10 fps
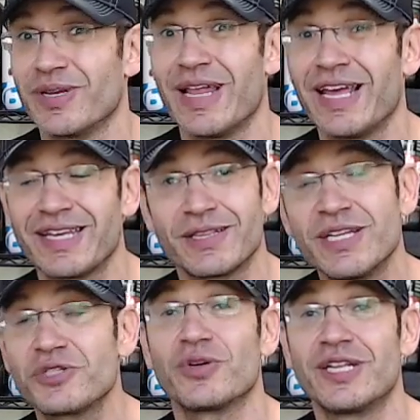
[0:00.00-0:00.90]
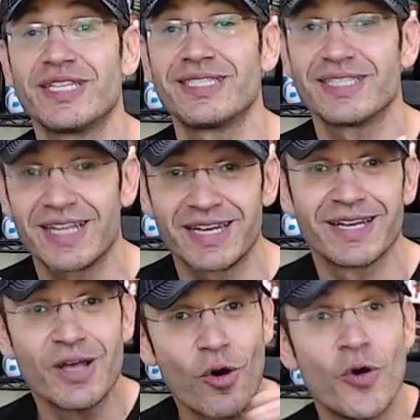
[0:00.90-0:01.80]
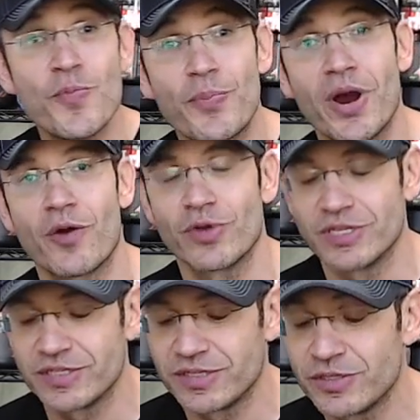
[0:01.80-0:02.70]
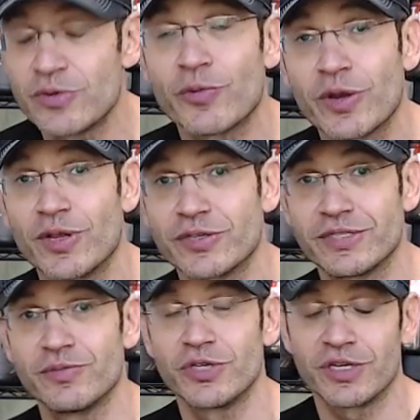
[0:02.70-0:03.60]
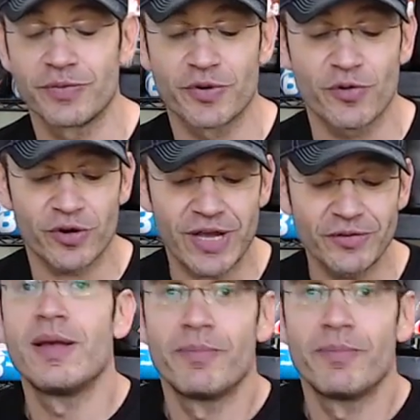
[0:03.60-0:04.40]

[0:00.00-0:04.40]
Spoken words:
Like literally this is like on par with a regular Stim Junkie pre-workout.